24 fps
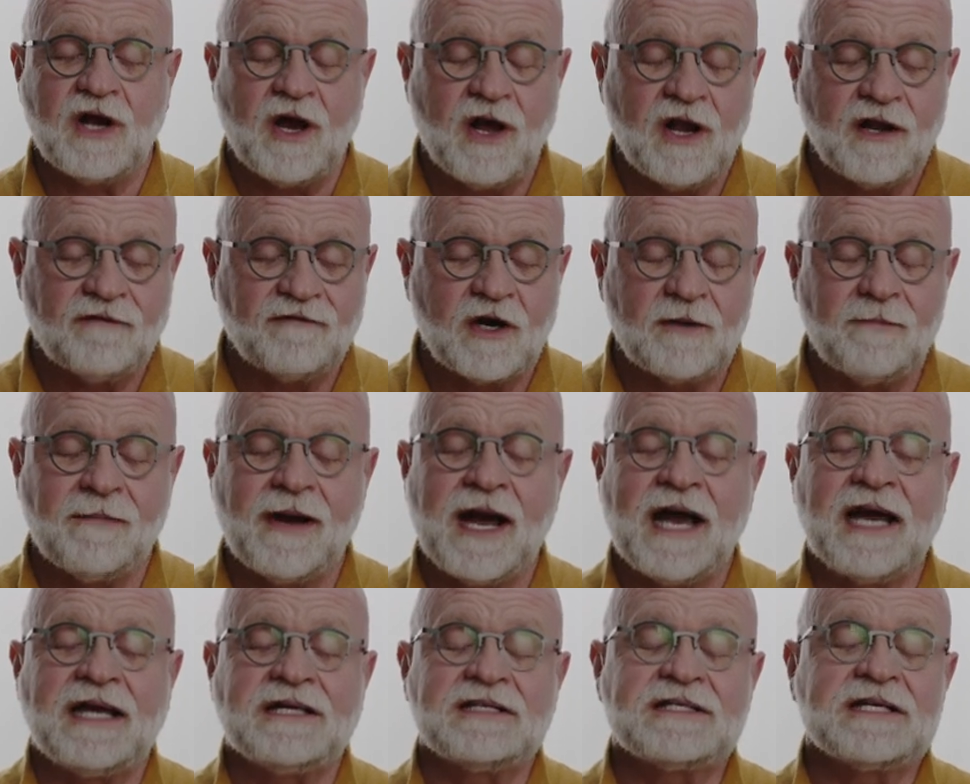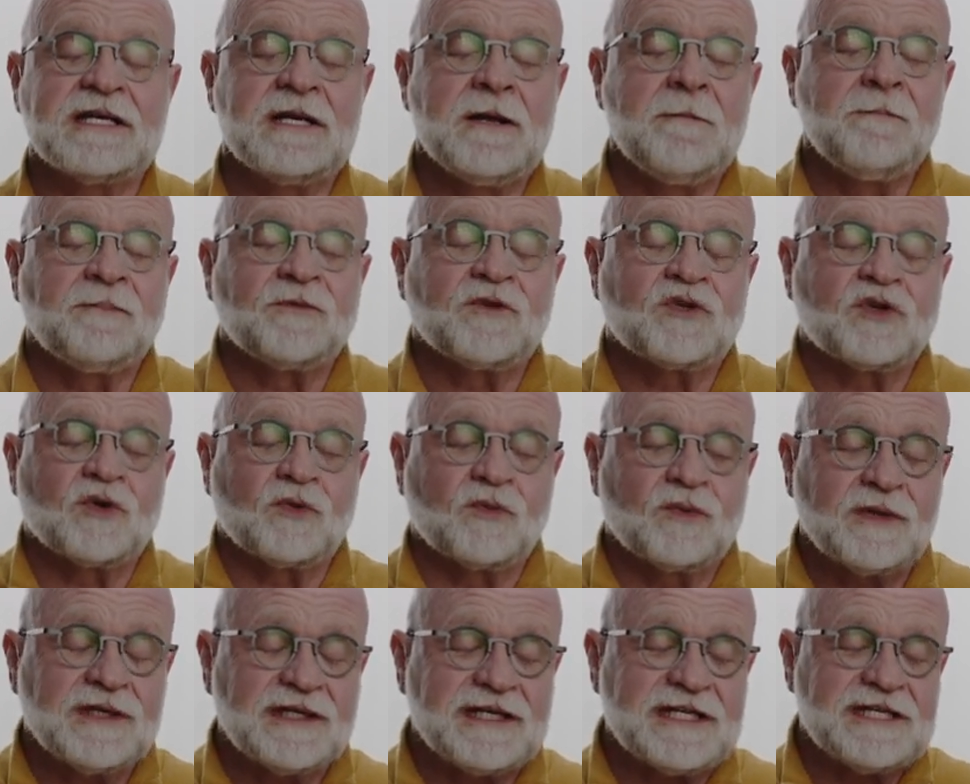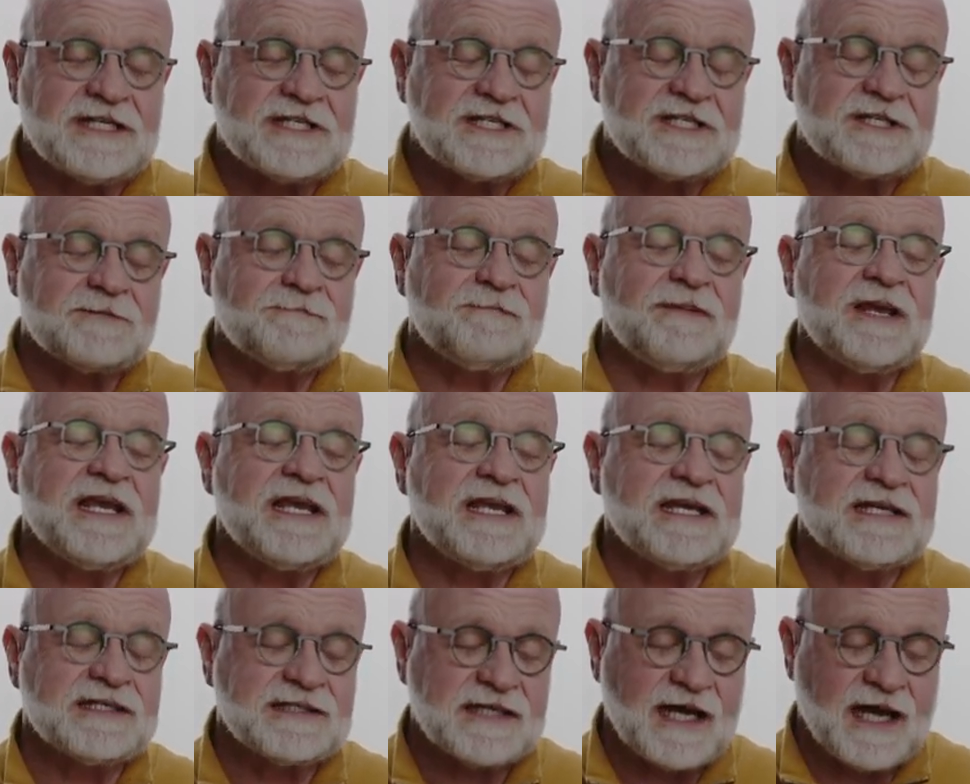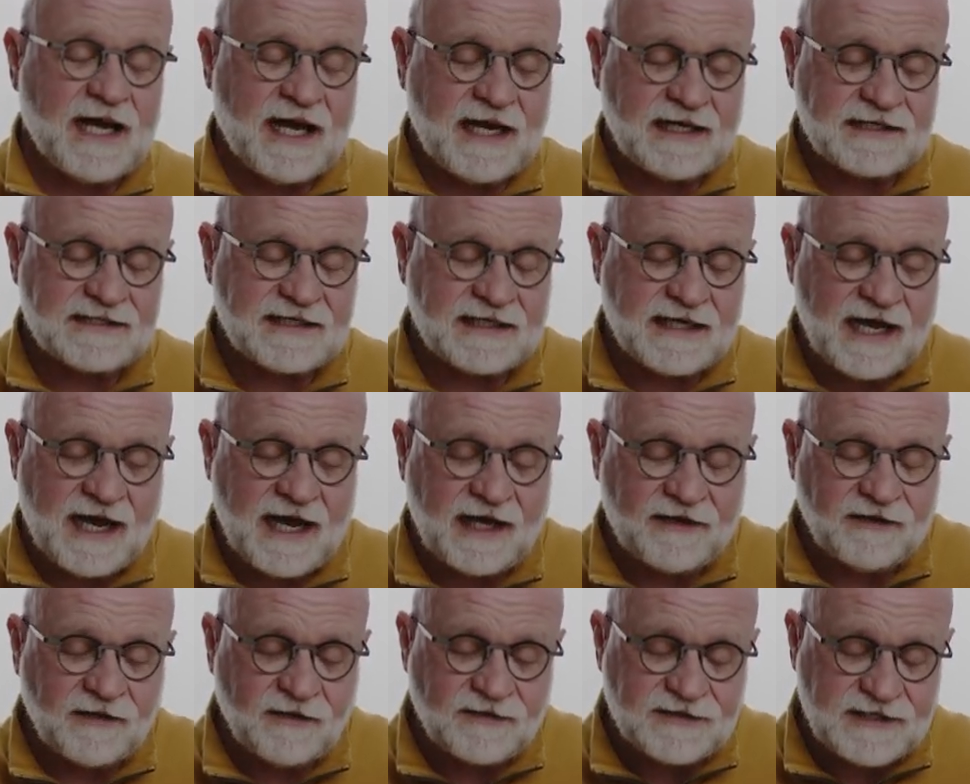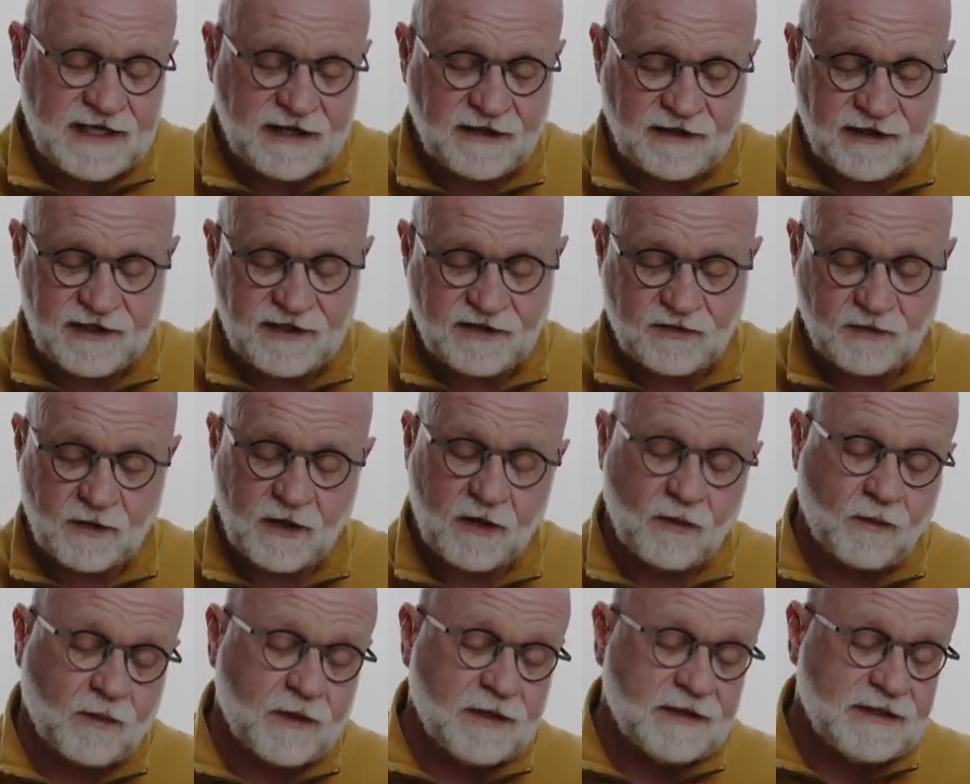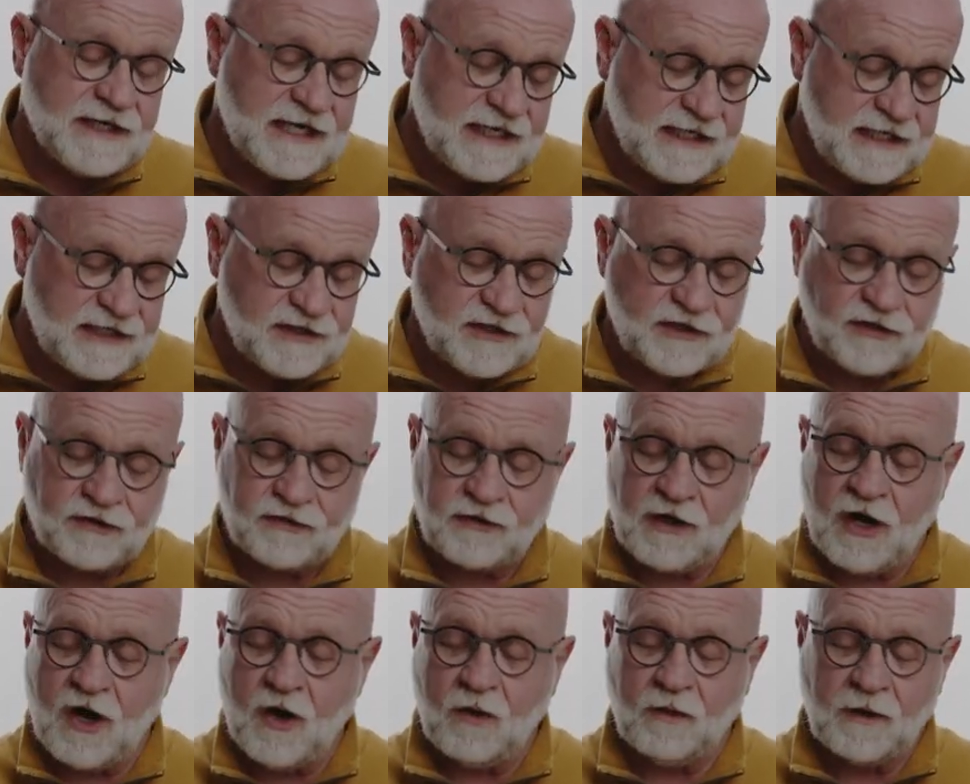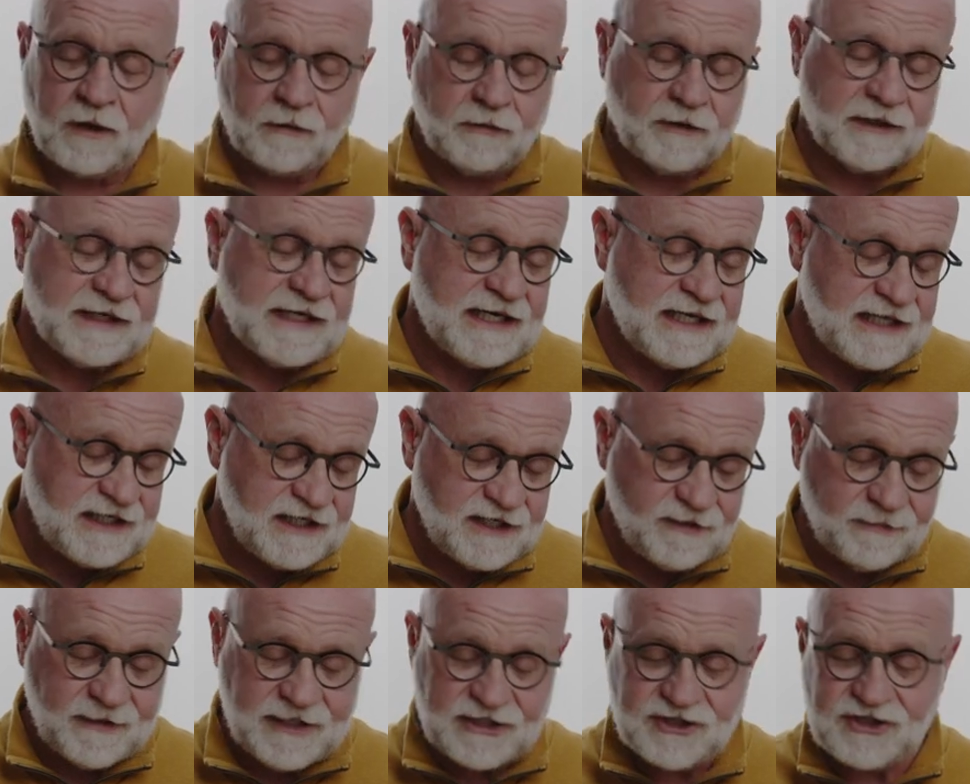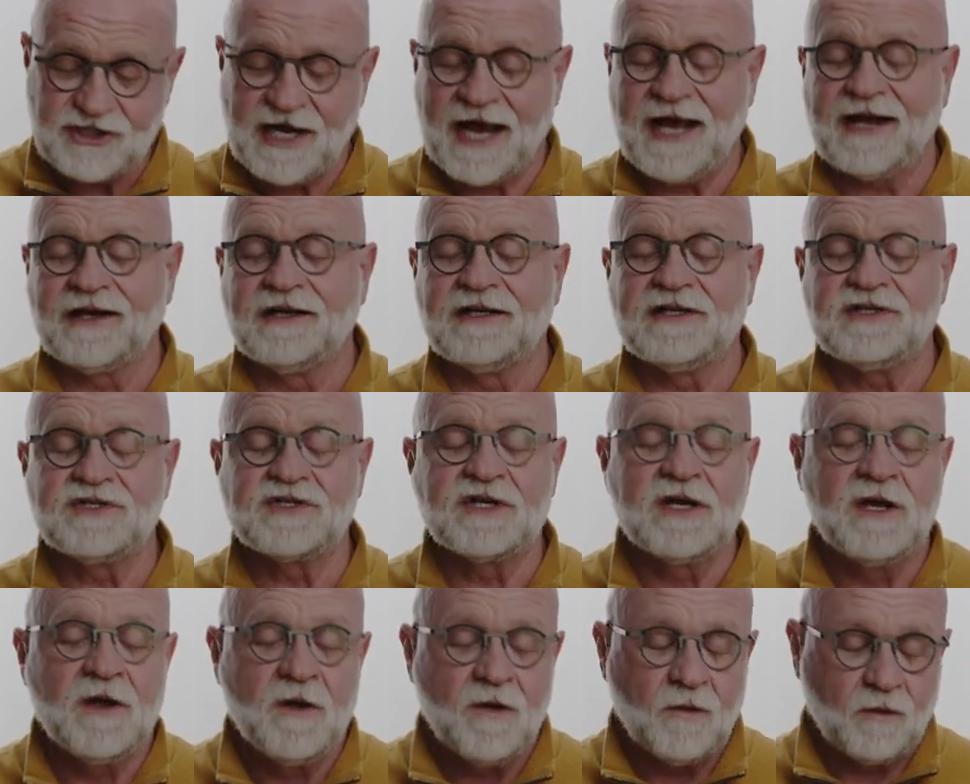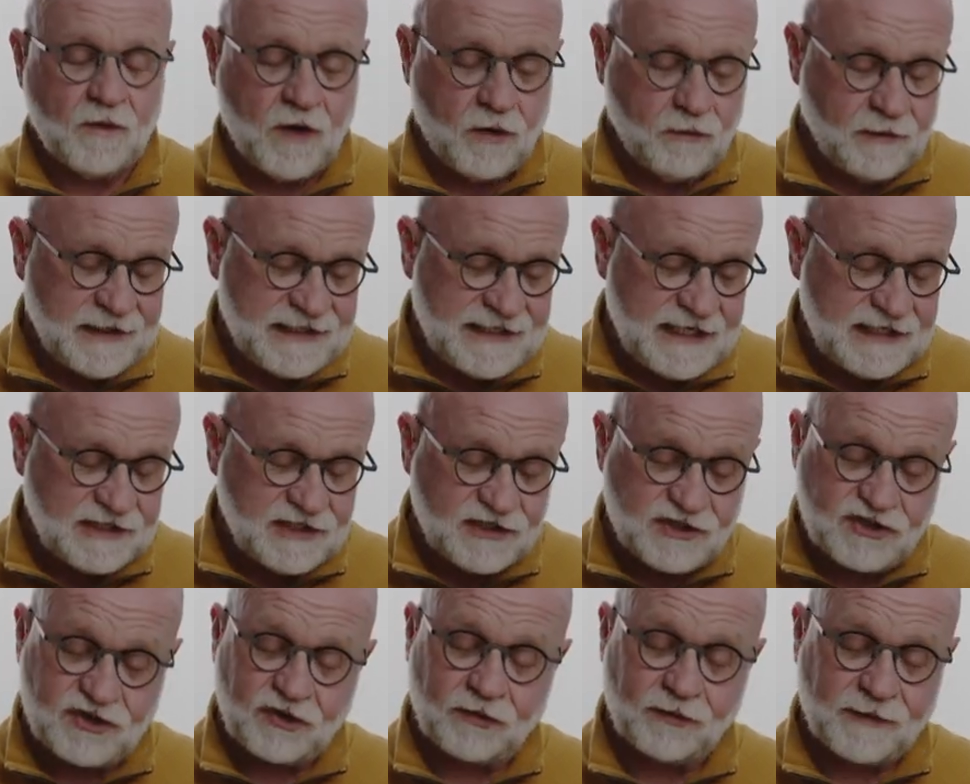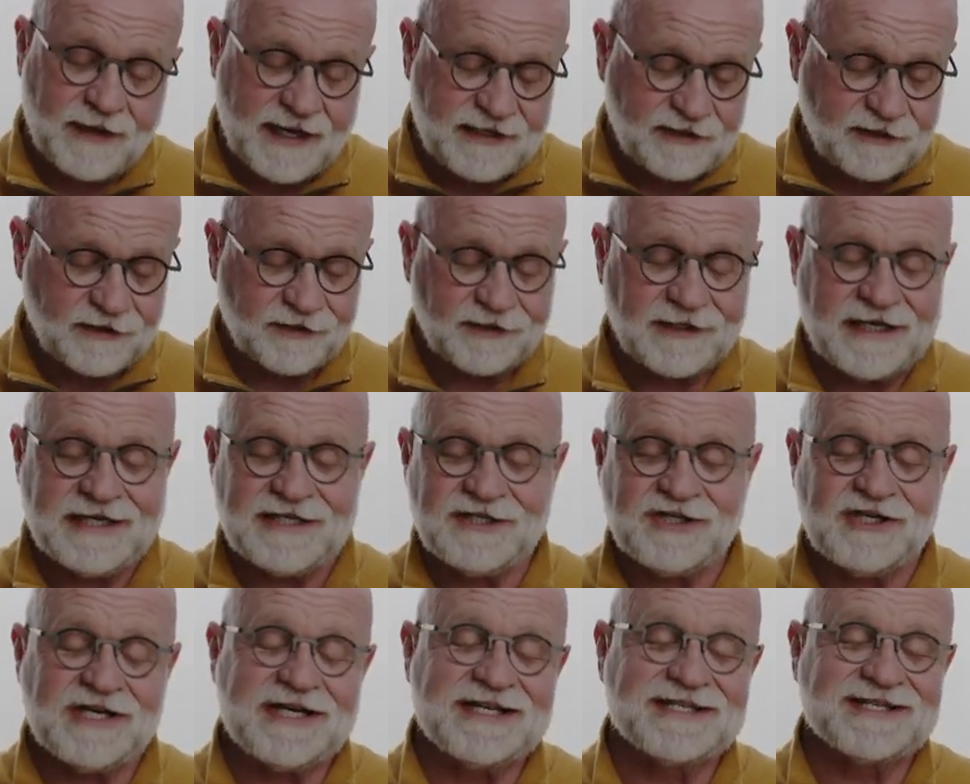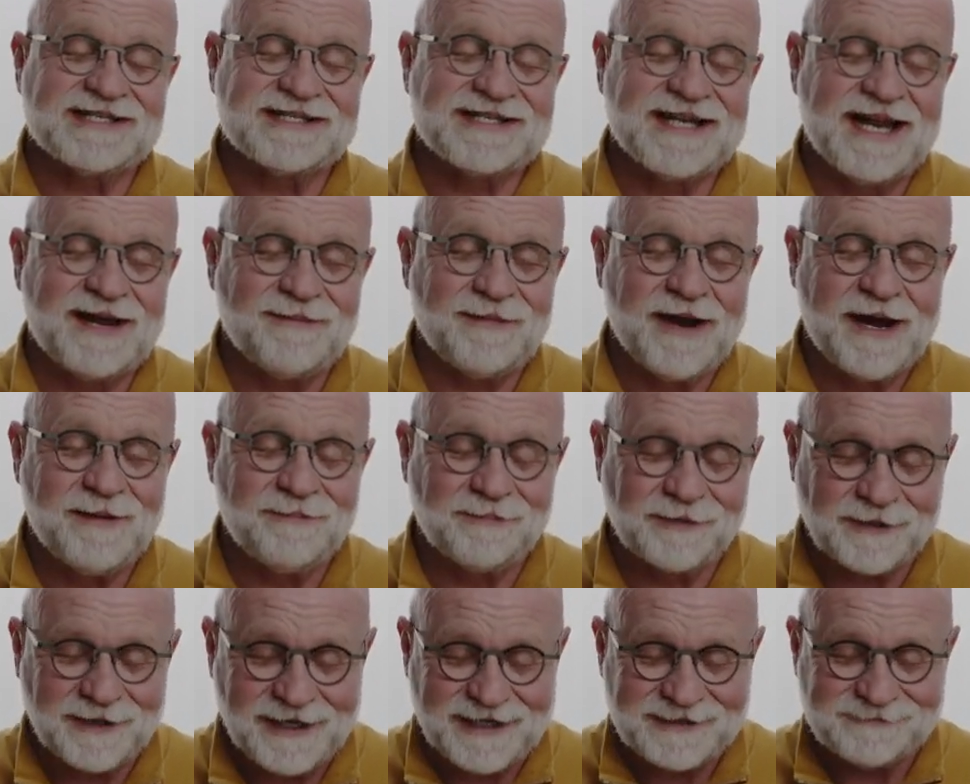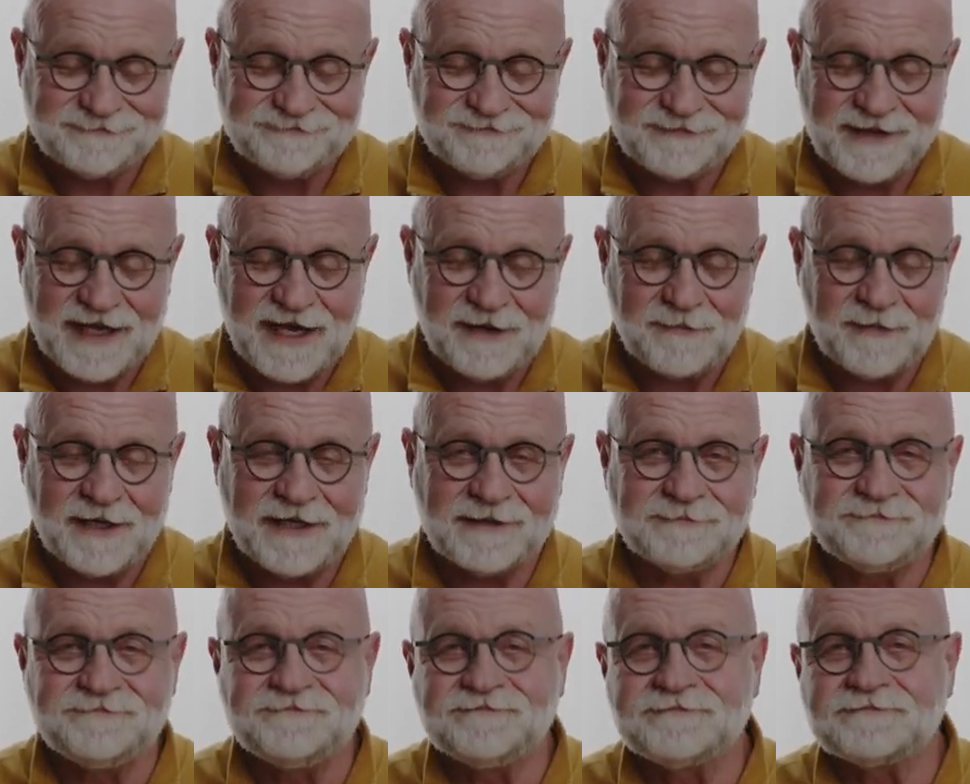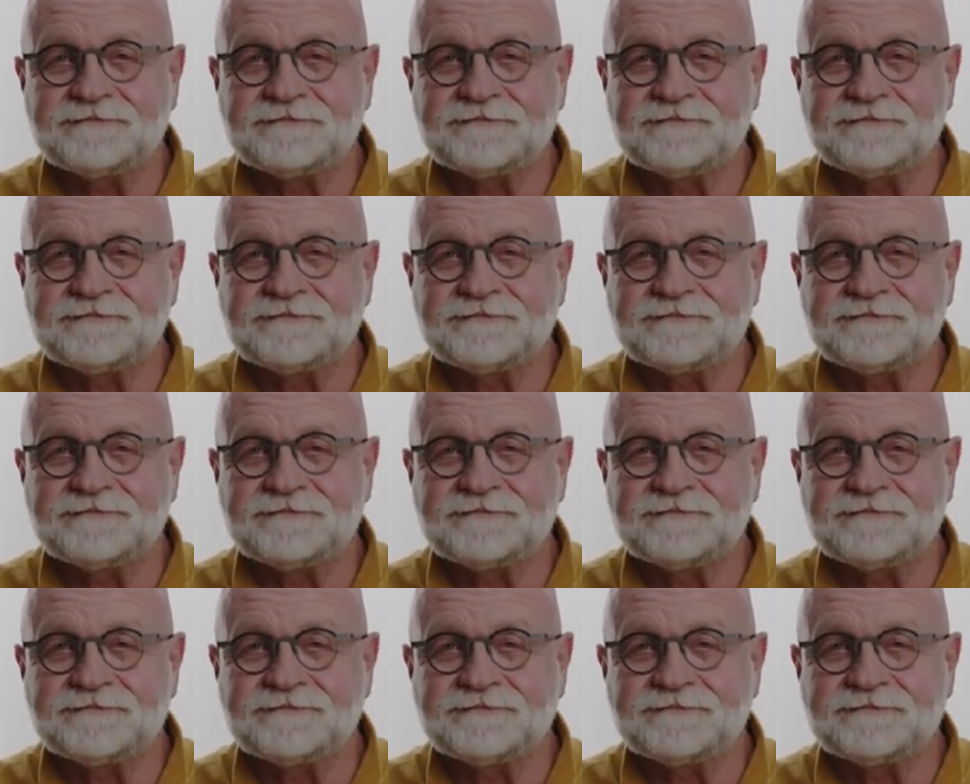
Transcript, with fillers: all of our minds to really speak into us, God, those areas where we're needing to grow, where we're needing to be challenged, where we need to surrender. In Jesus' name I pray. Amen.